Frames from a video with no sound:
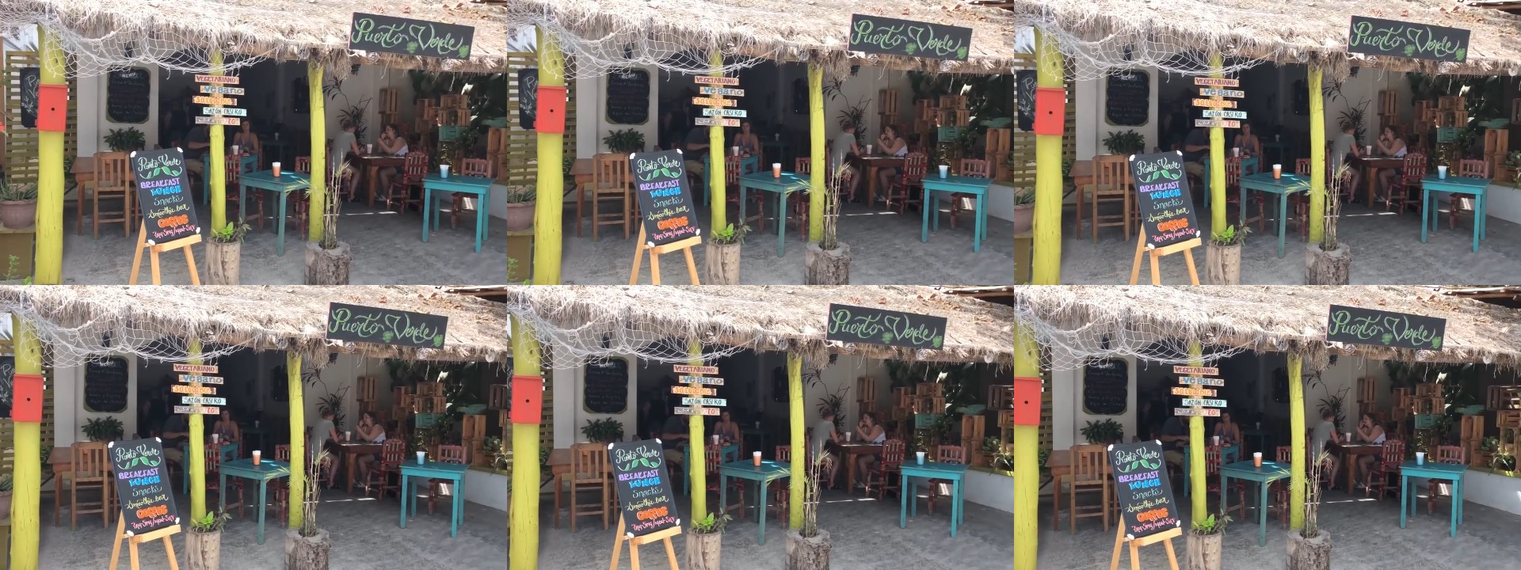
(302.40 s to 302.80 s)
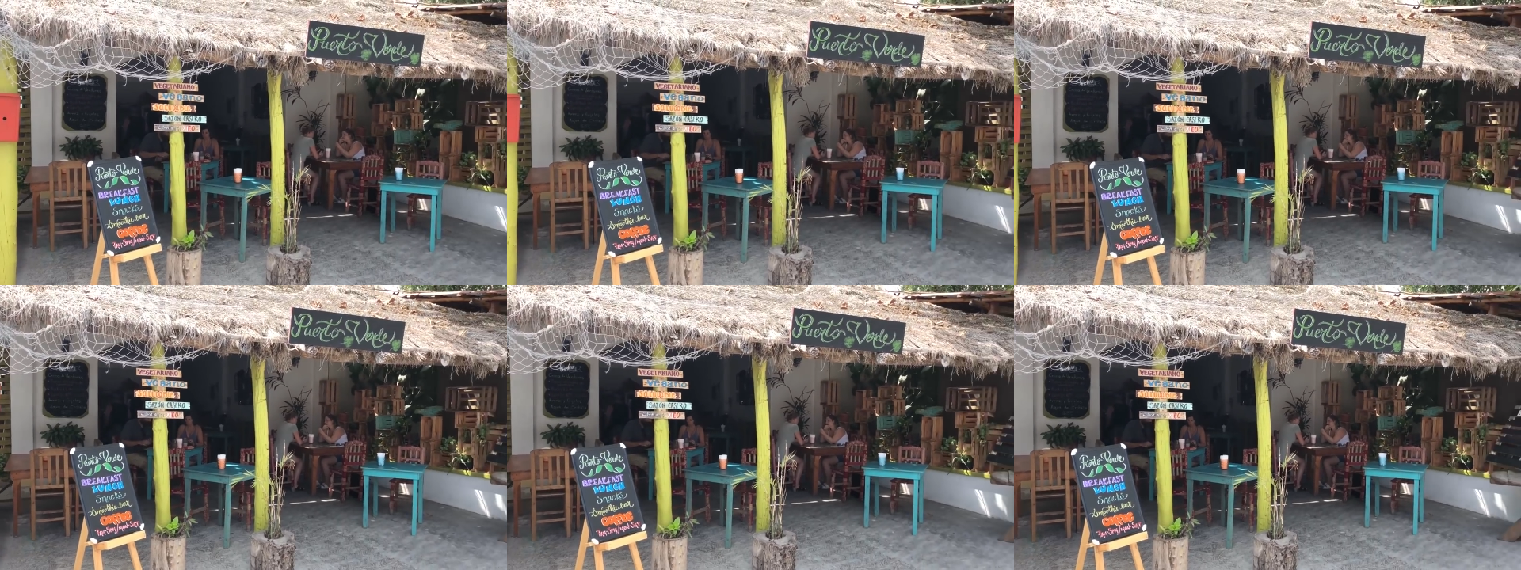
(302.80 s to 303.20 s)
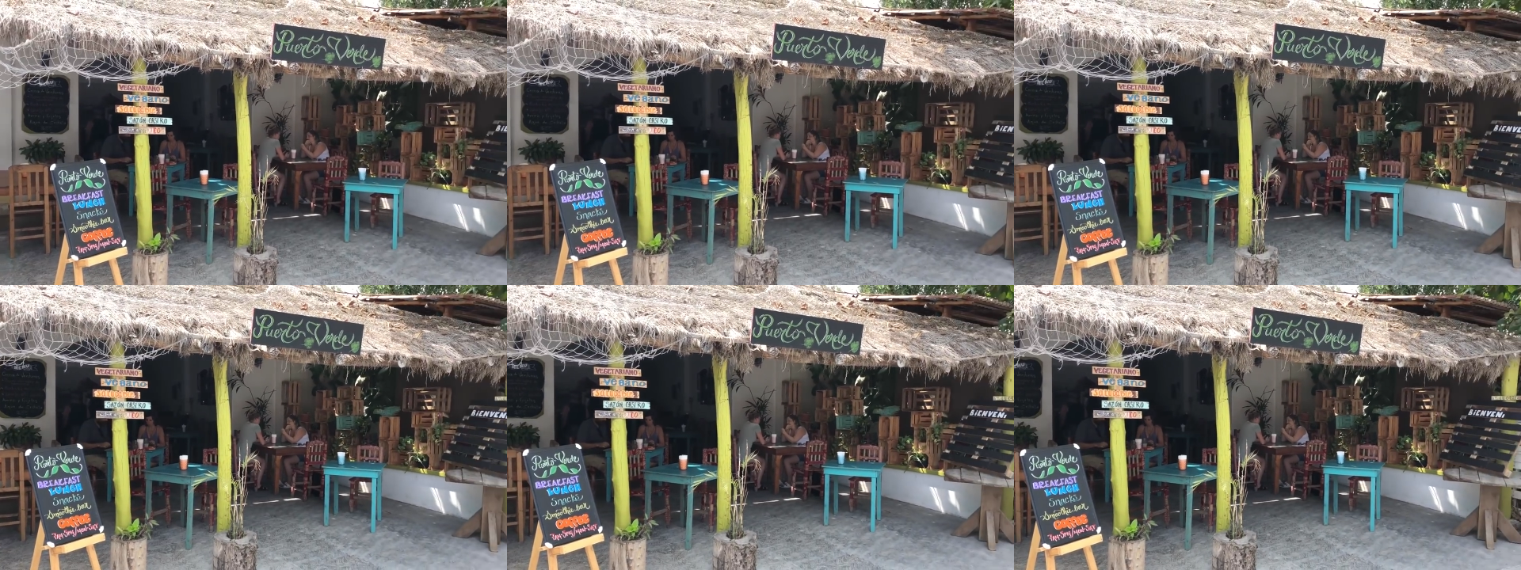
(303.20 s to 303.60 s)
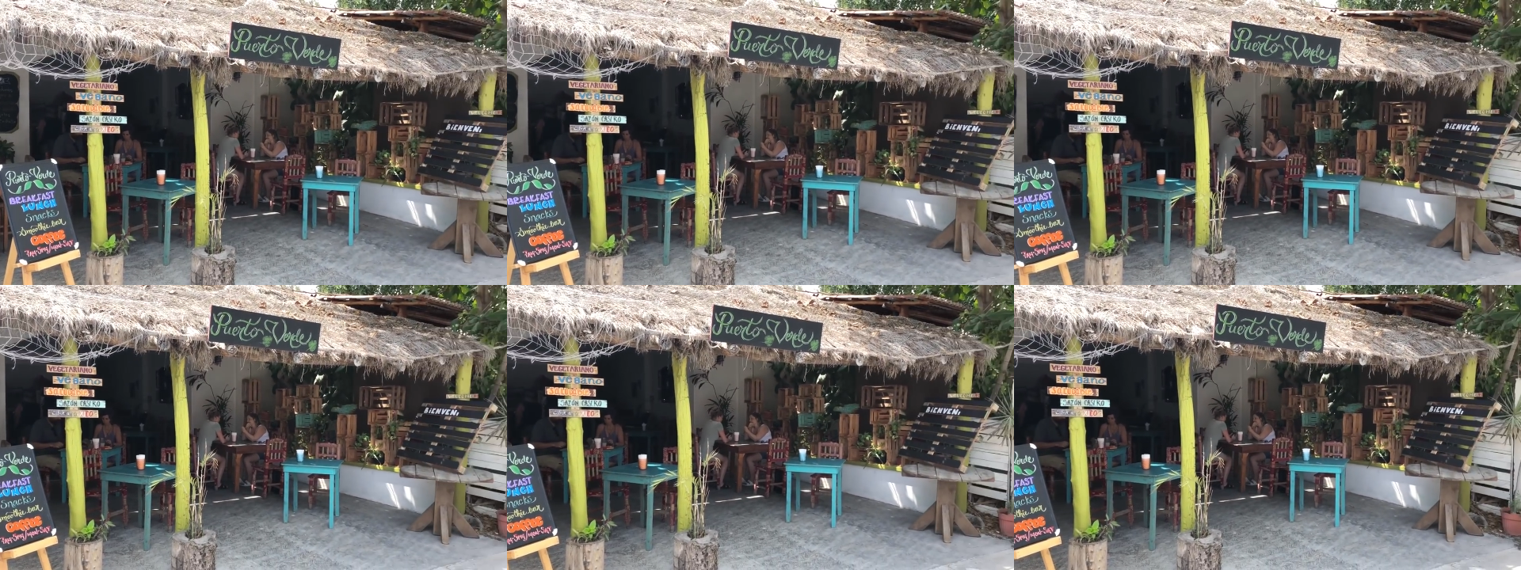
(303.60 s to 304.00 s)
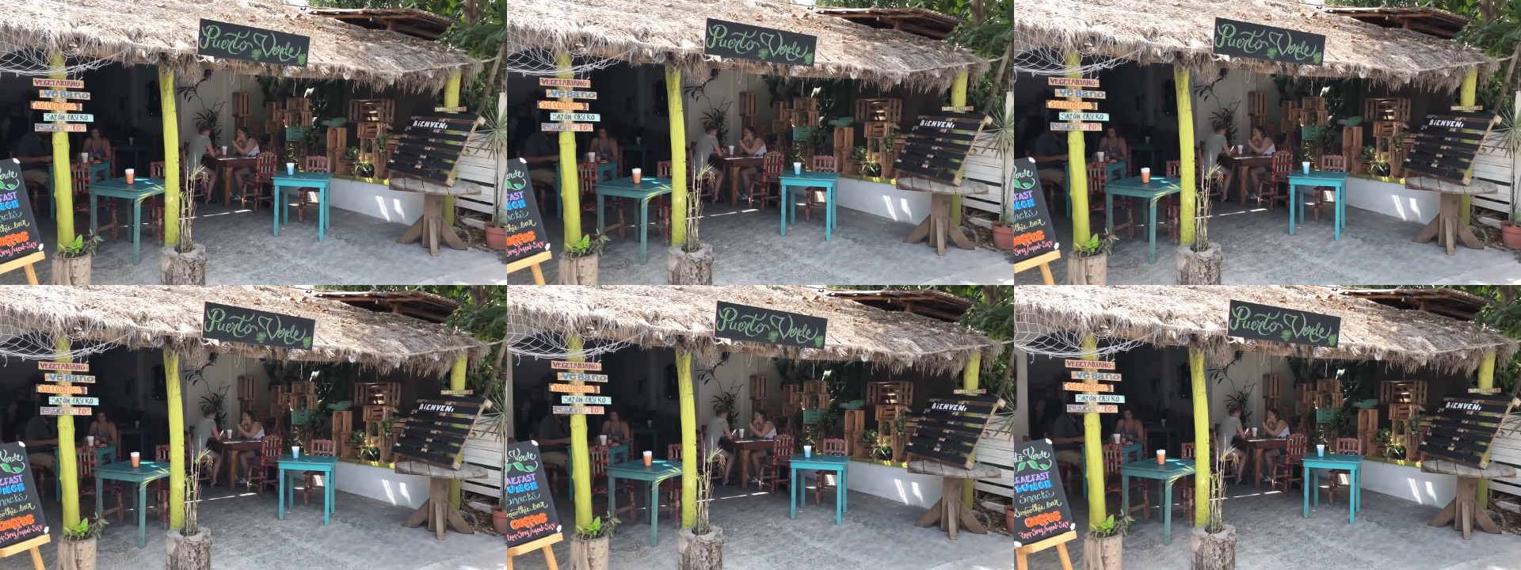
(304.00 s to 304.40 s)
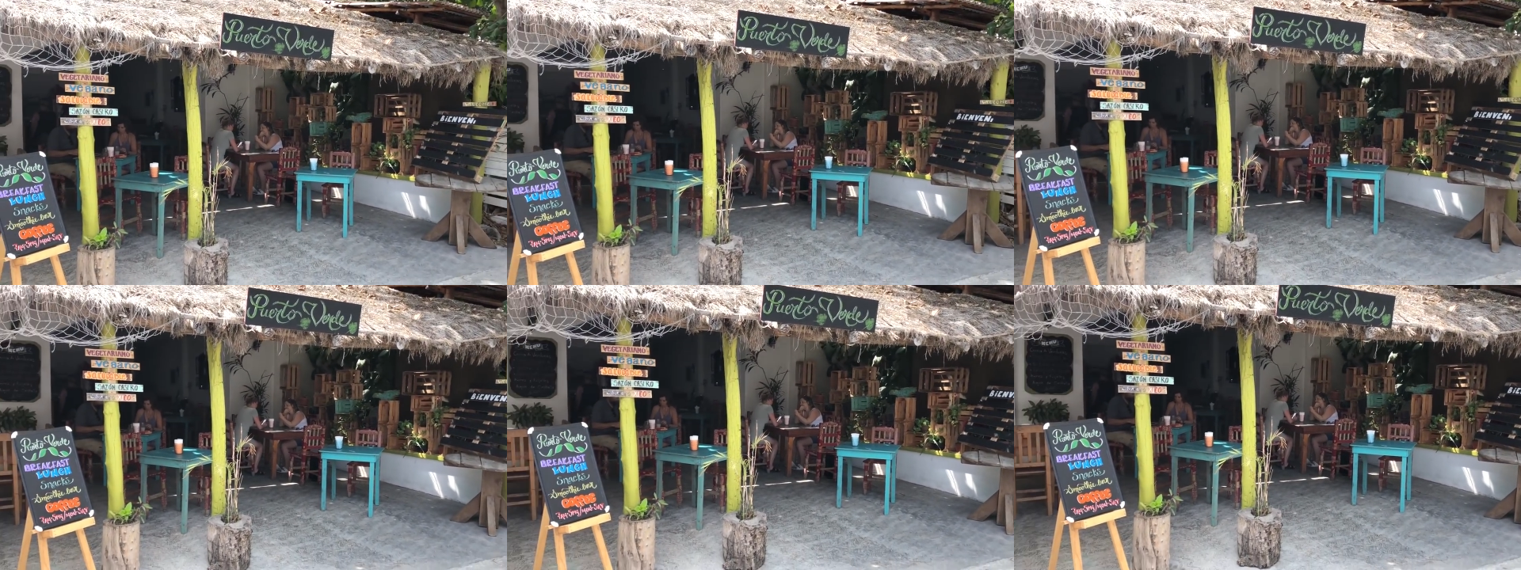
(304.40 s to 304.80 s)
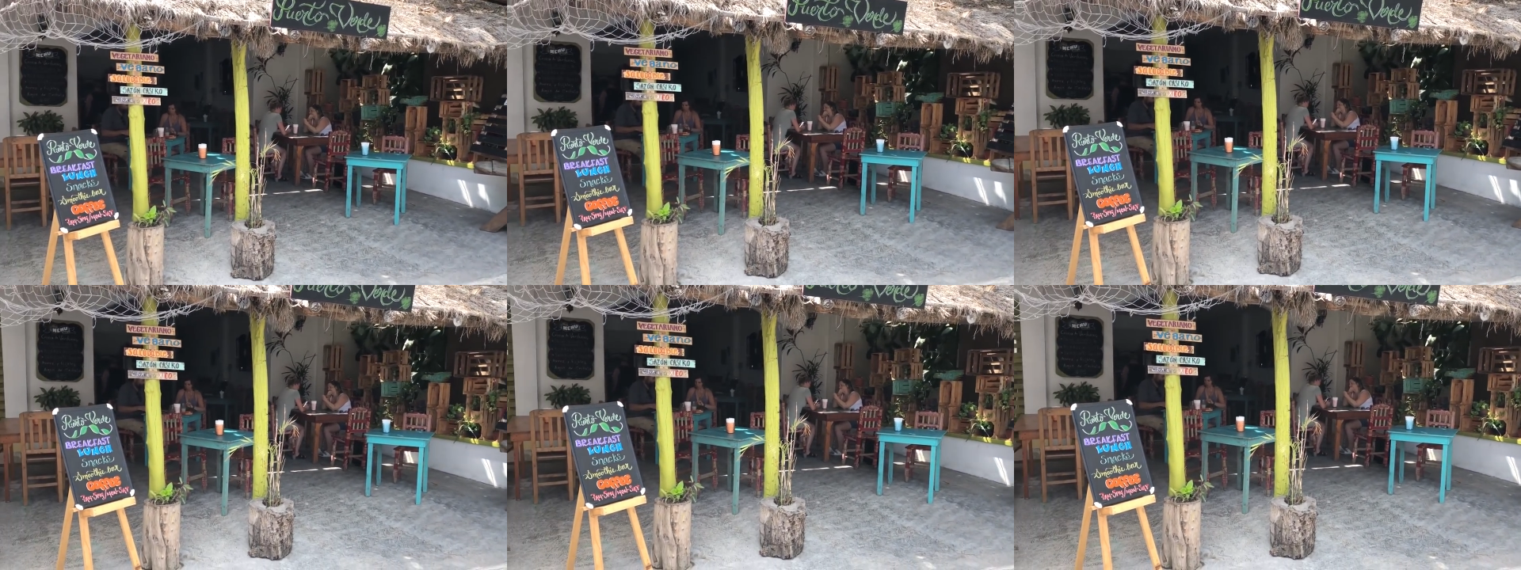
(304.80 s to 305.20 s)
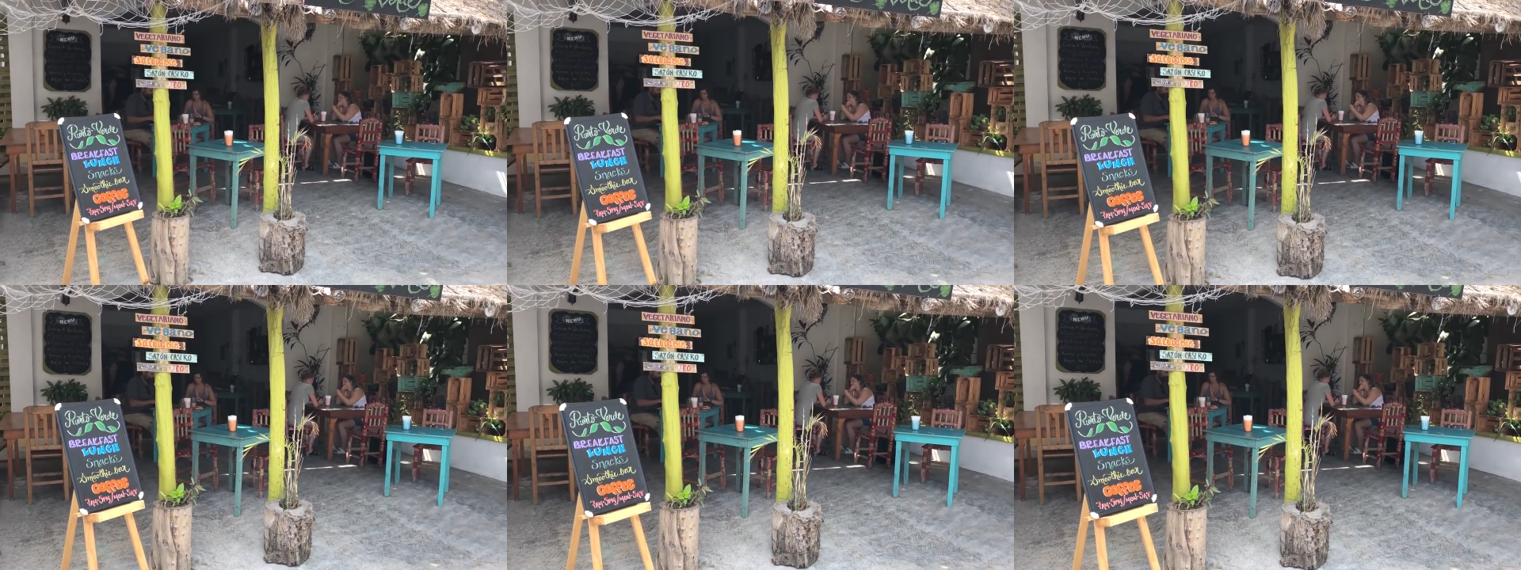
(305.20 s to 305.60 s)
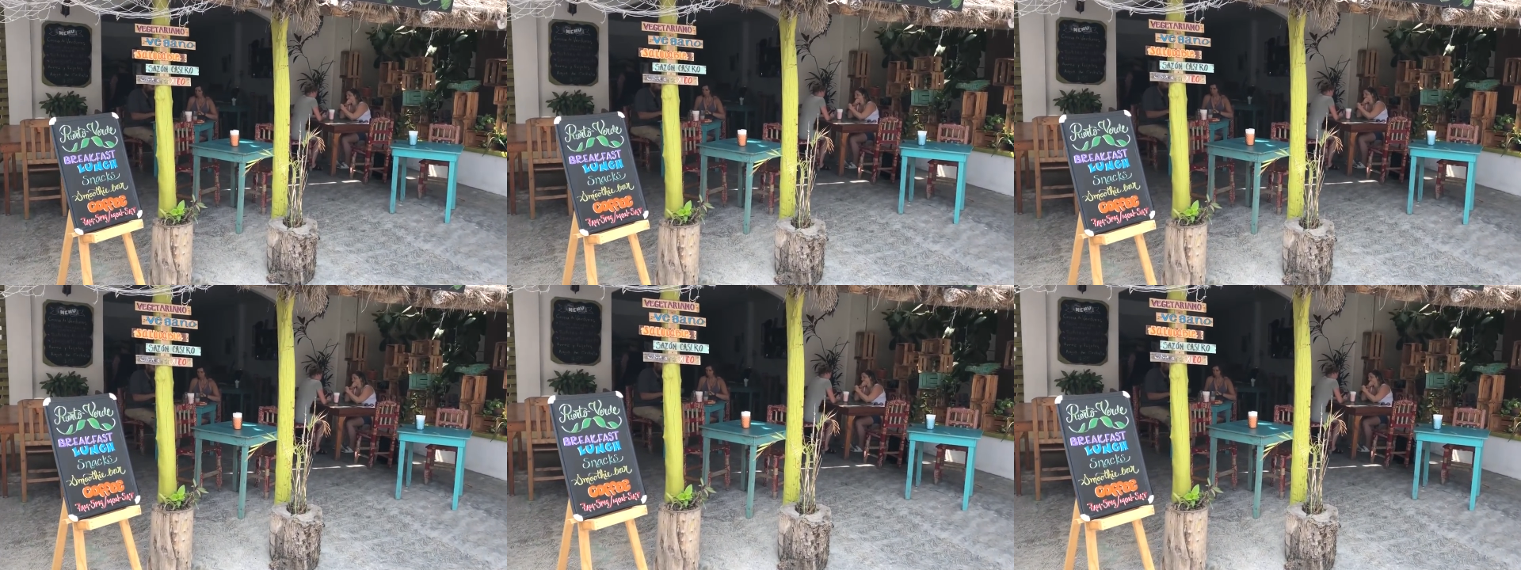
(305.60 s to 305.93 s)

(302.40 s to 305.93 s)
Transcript: Nobody's mouth can be seen.